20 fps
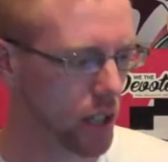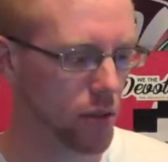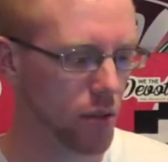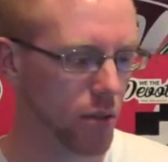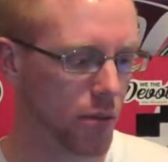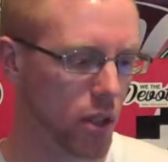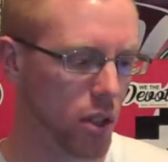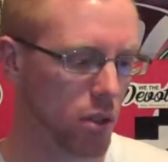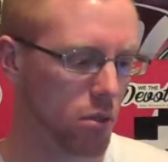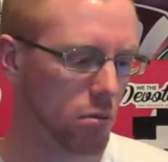
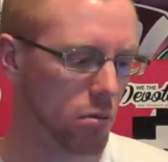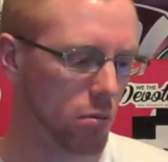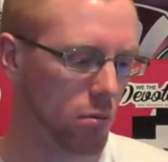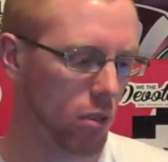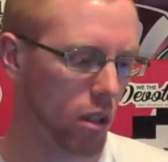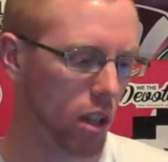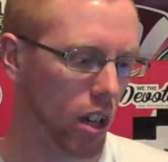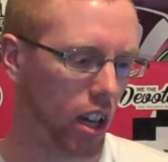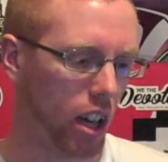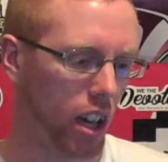review,
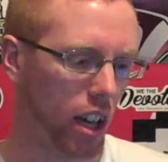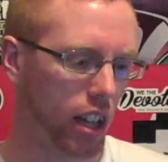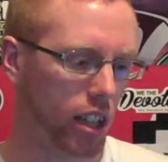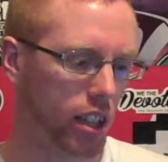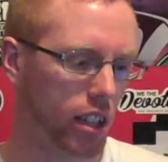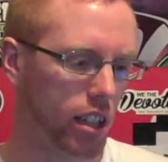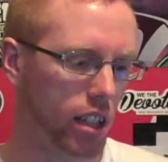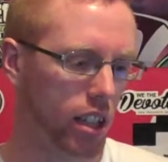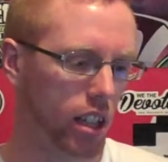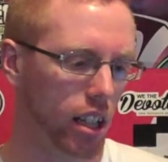
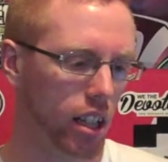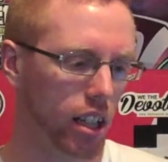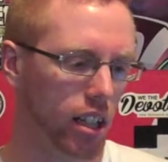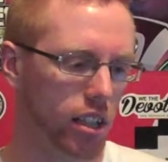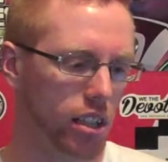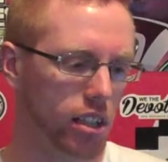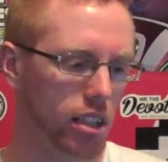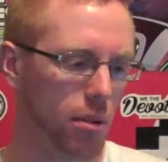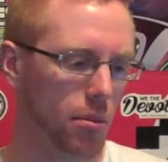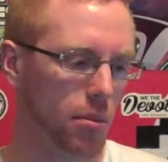and uh,
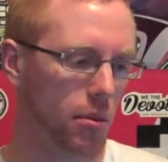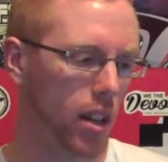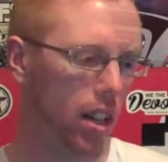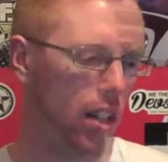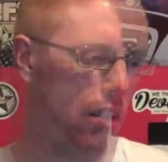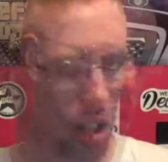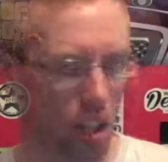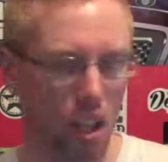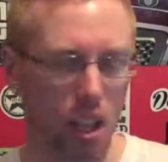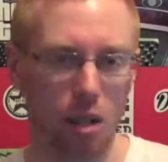this time
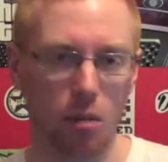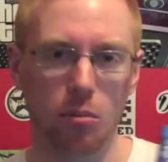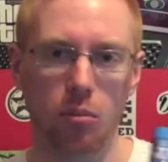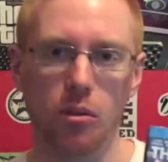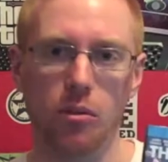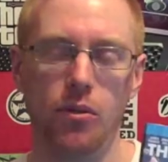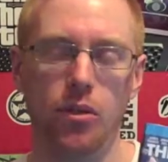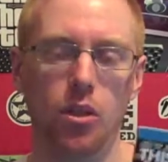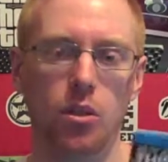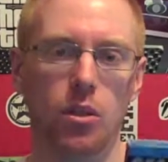around I am
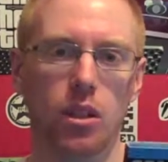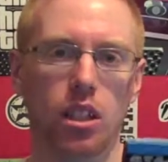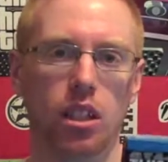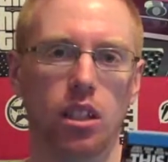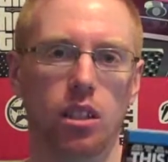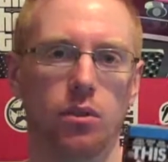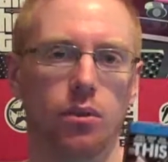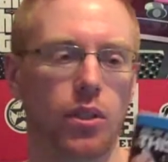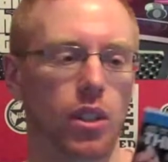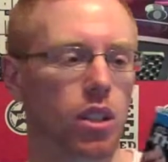reviewing the
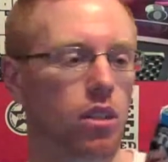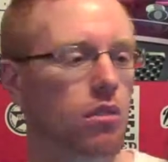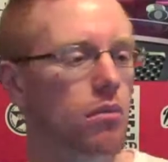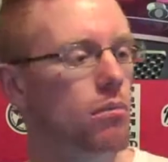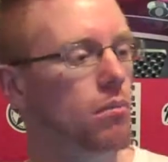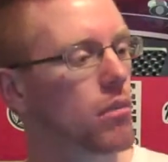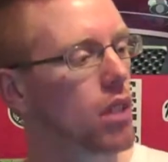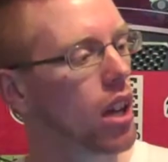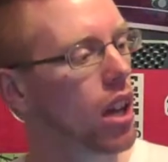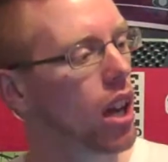film
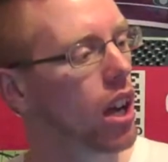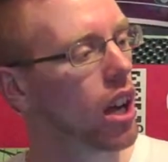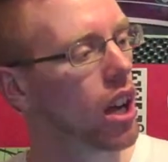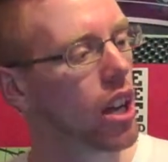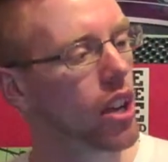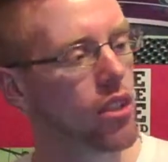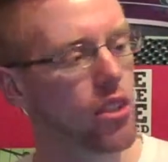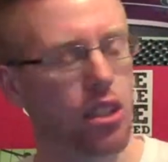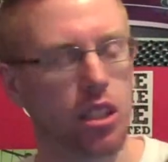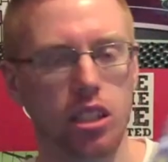uh,
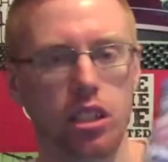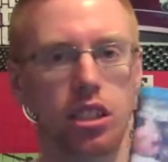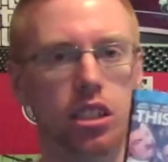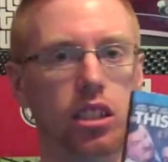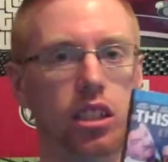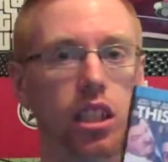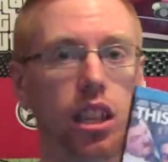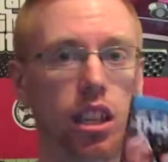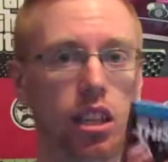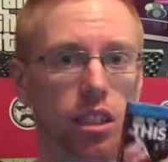This Is
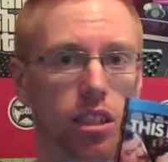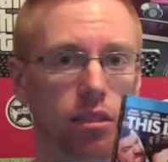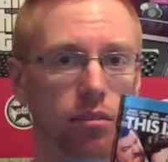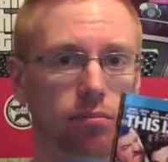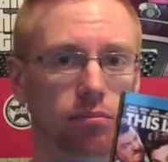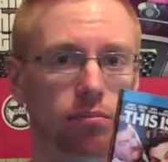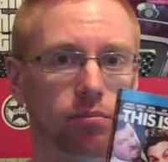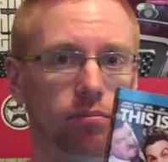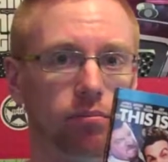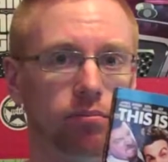The End.
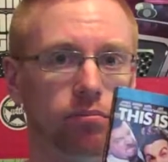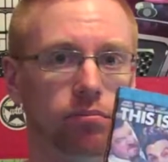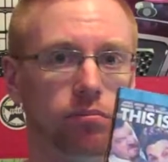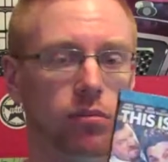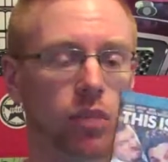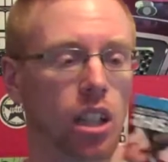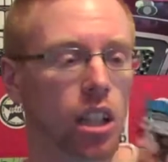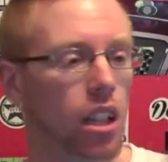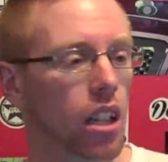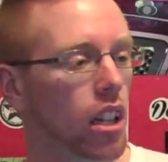
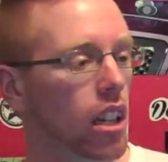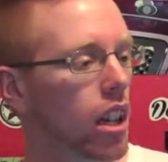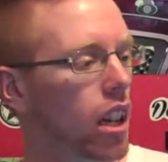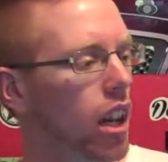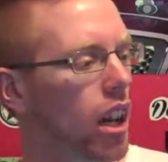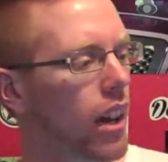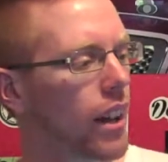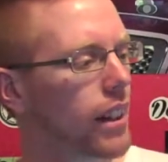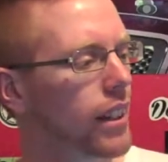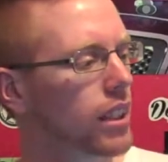
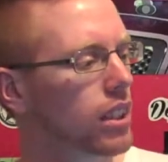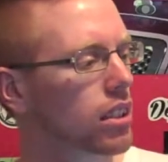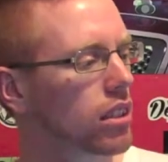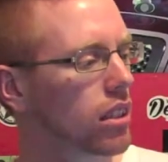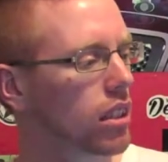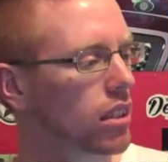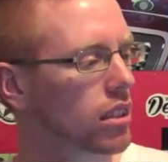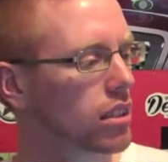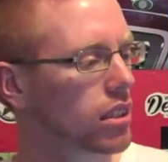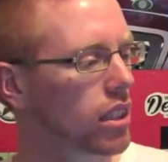And it's
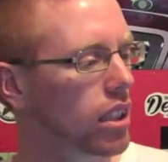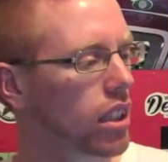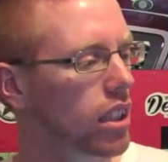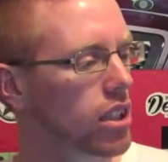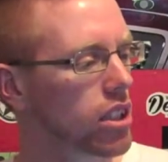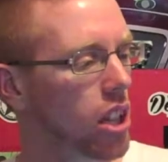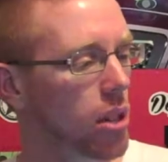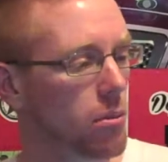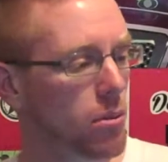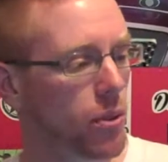got uh,
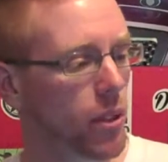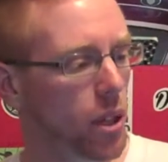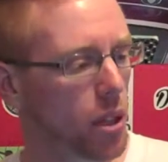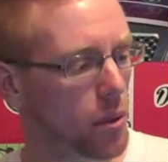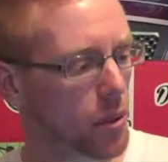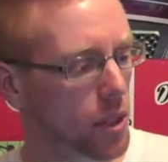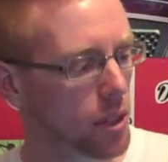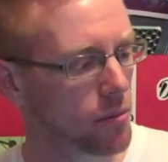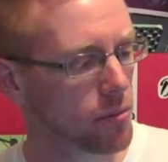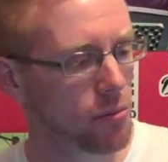James
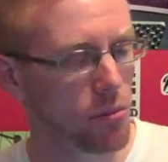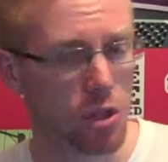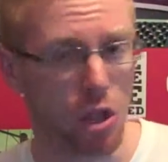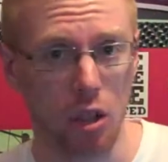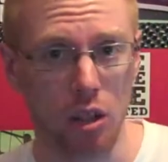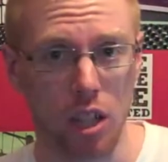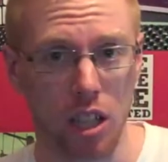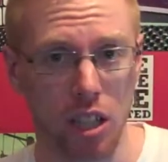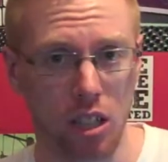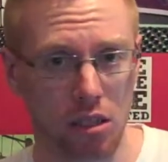Franco,
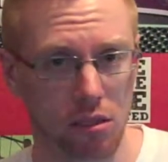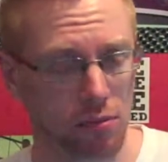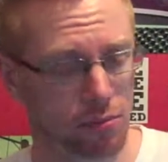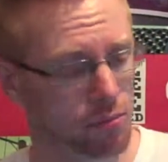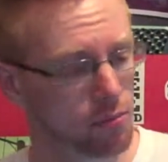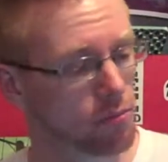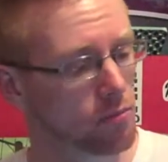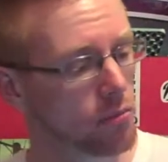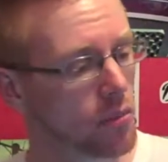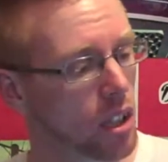Jonah Hill,
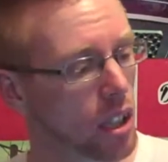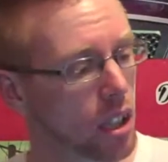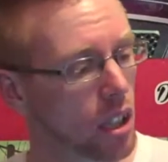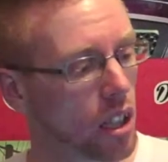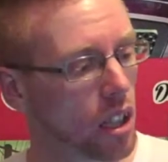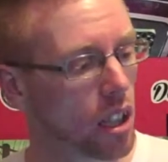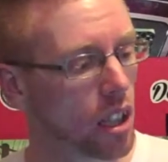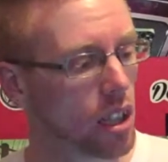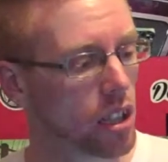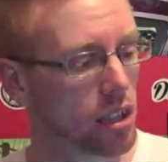
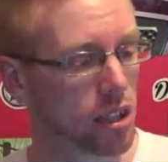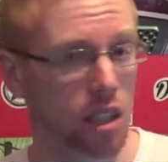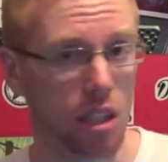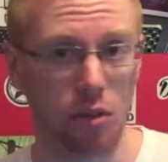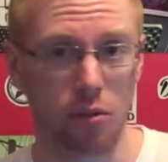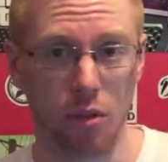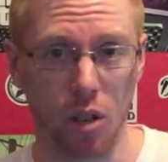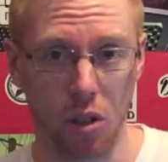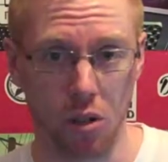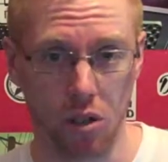Seth
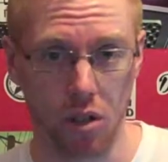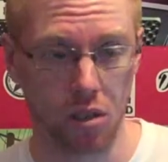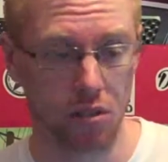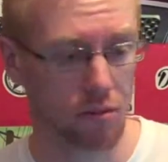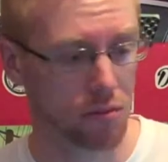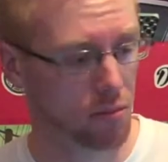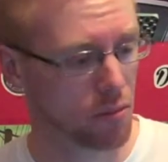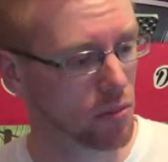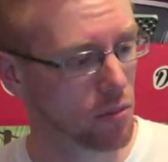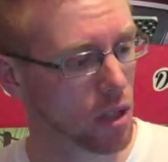Rogen,
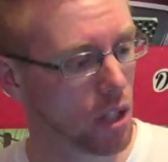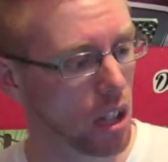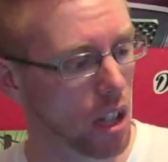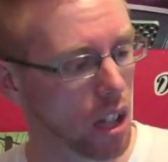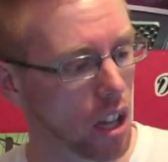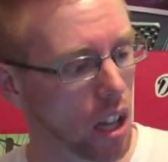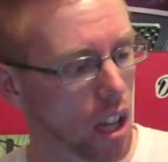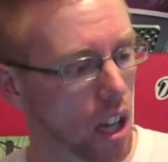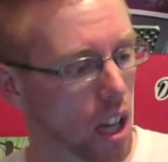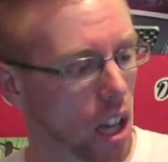
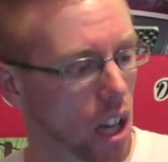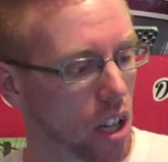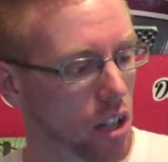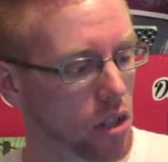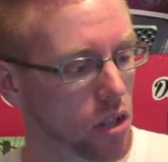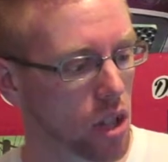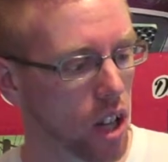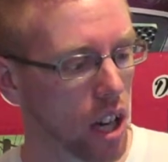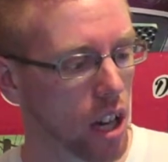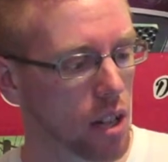uh,
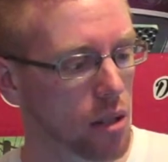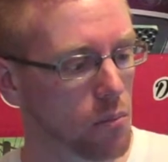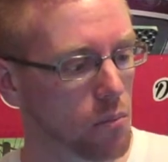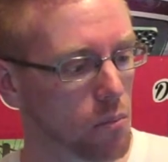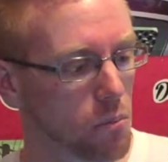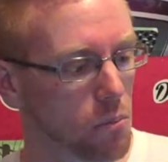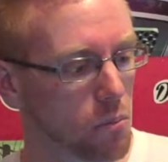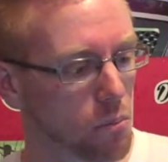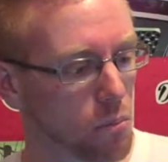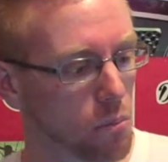Jay
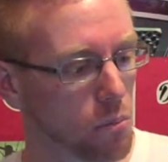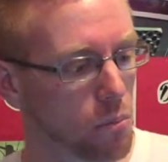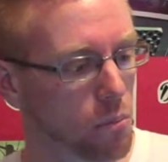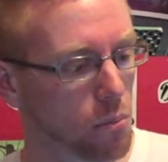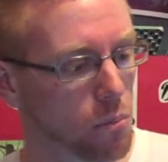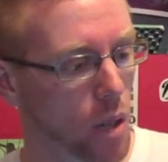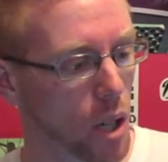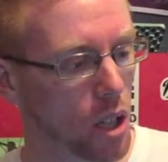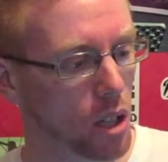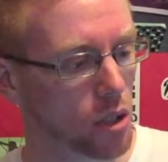
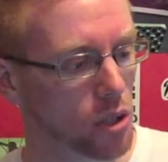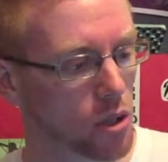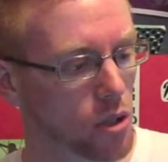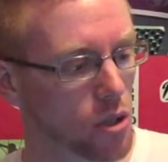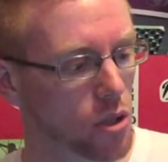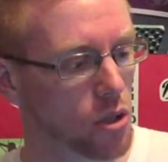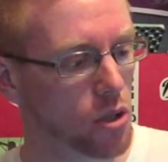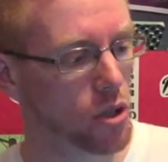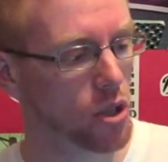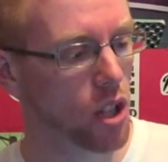
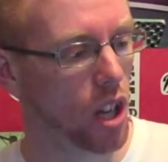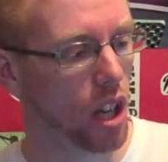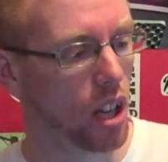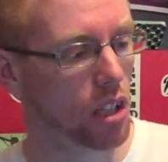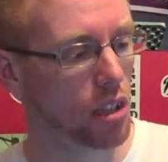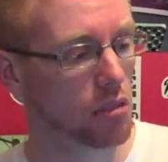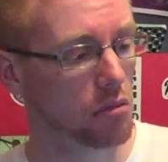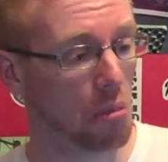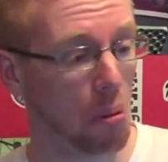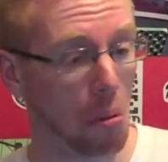Baruchel,